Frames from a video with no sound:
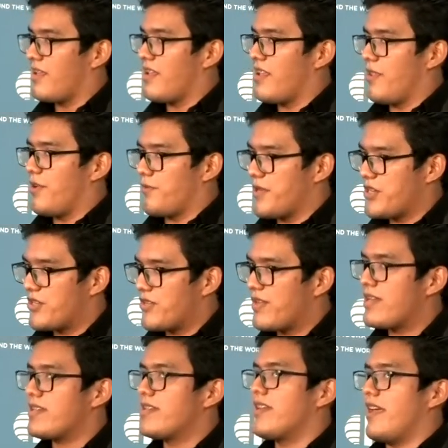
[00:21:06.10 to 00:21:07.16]
the reason
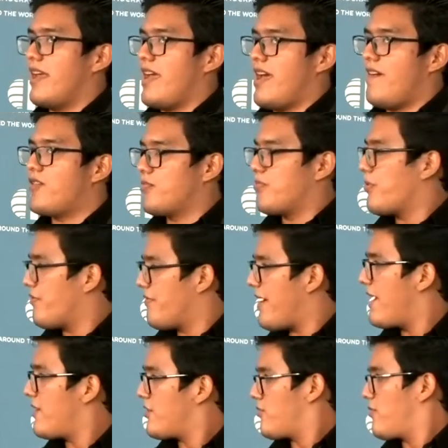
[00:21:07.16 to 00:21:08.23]
is that they have to
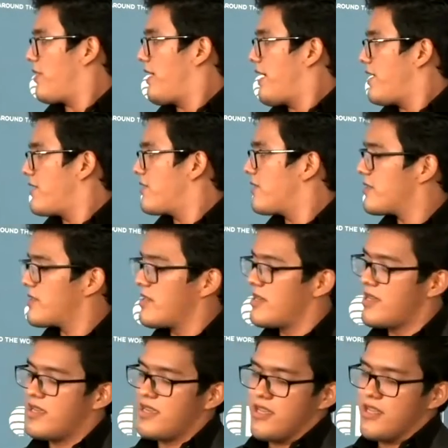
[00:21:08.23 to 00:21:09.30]
provide us with answers.
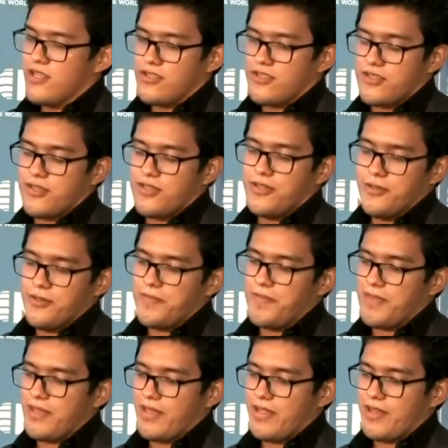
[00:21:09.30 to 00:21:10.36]

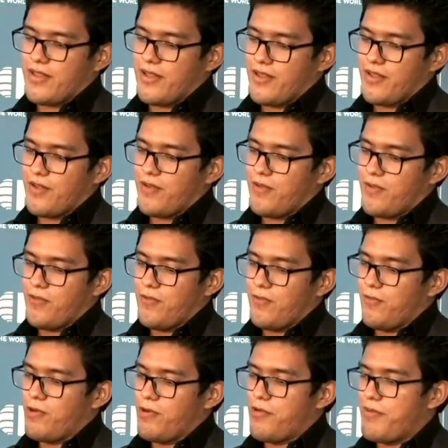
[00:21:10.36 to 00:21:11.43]
So
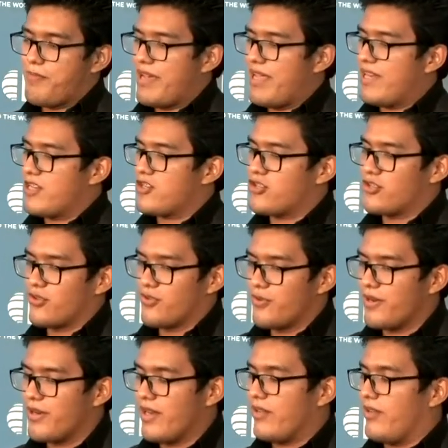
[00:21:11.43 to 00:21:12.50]
when we managed to
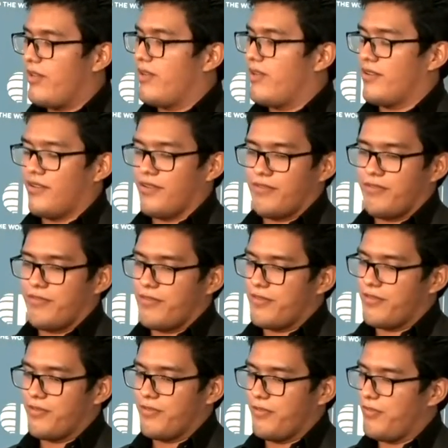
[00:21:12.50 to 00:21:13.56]
do that,
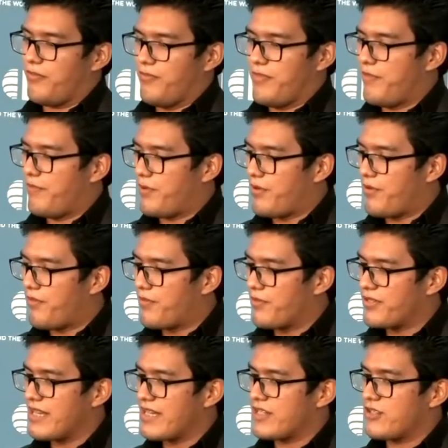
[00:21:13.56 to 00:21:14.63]
the very
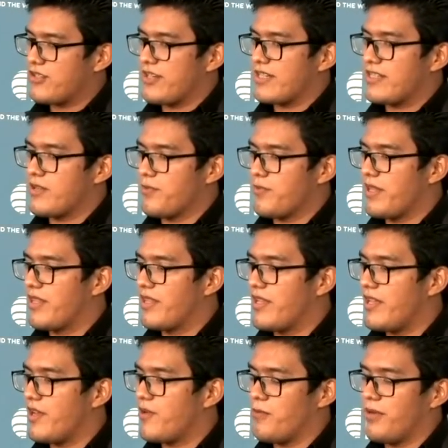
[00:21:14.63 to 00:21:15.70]
first exercise that we
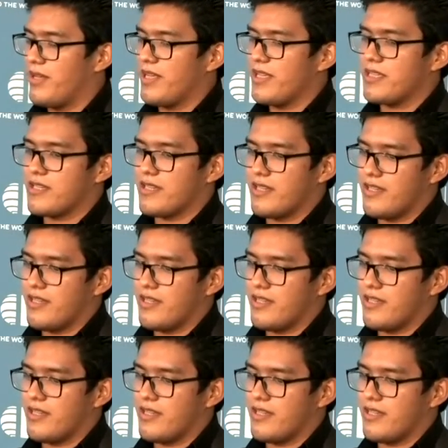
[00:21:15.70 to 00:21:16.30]
did was